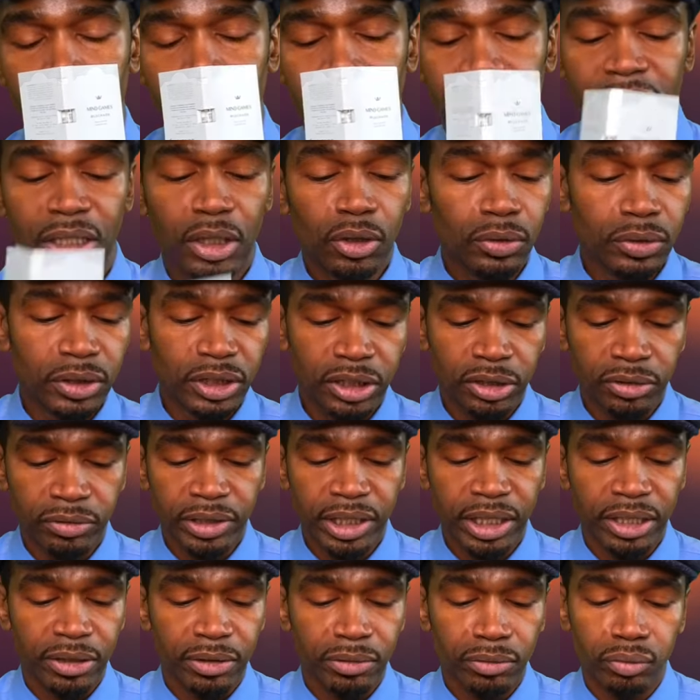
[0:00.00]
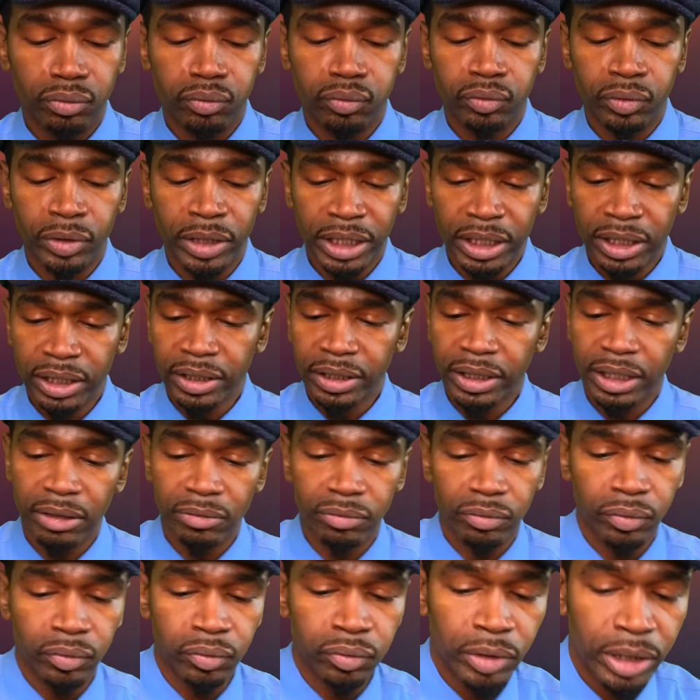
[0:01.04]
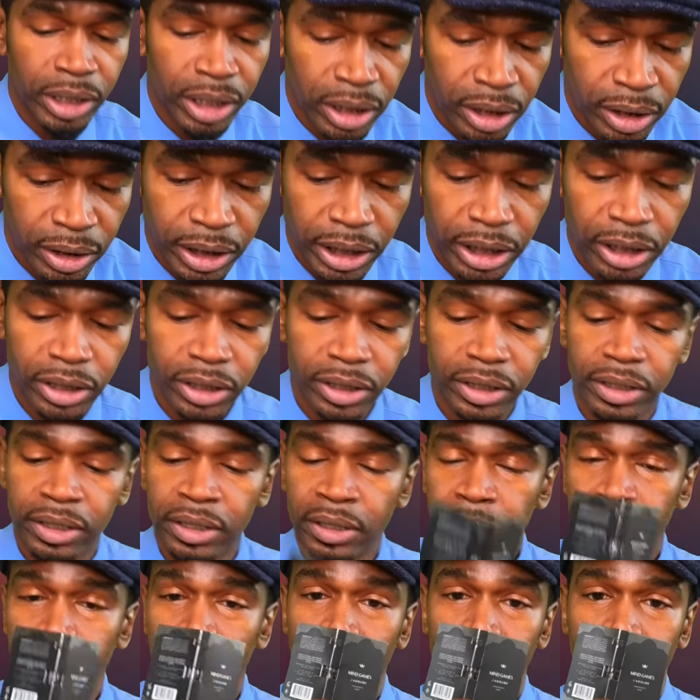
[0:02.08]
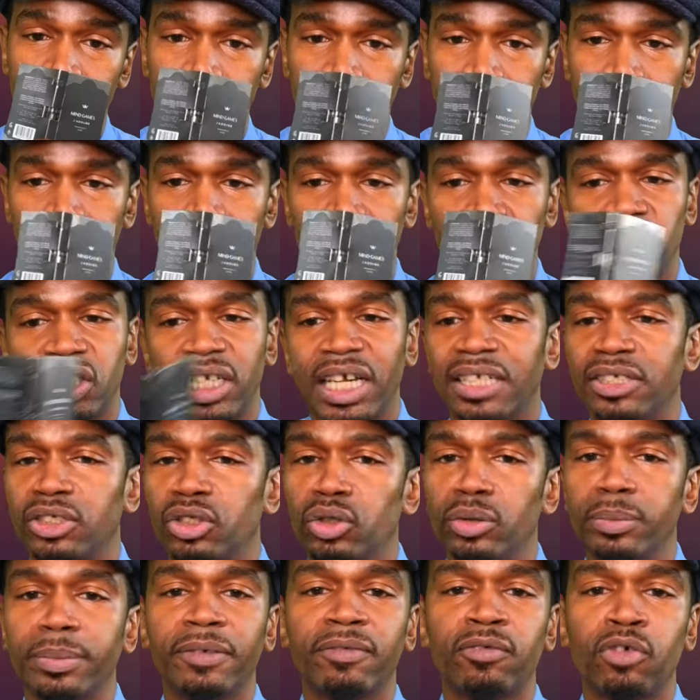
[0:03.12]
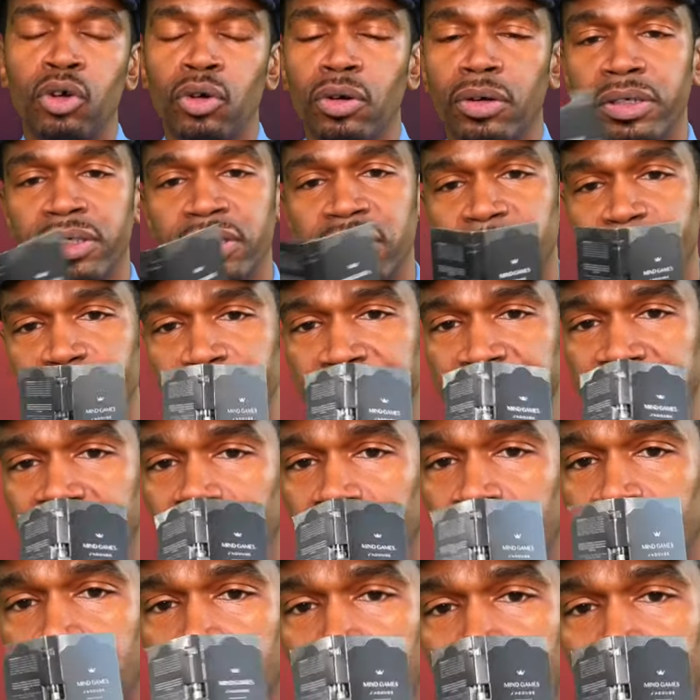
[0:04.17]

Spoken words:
Those three are really, really good. Jadoub, of course, but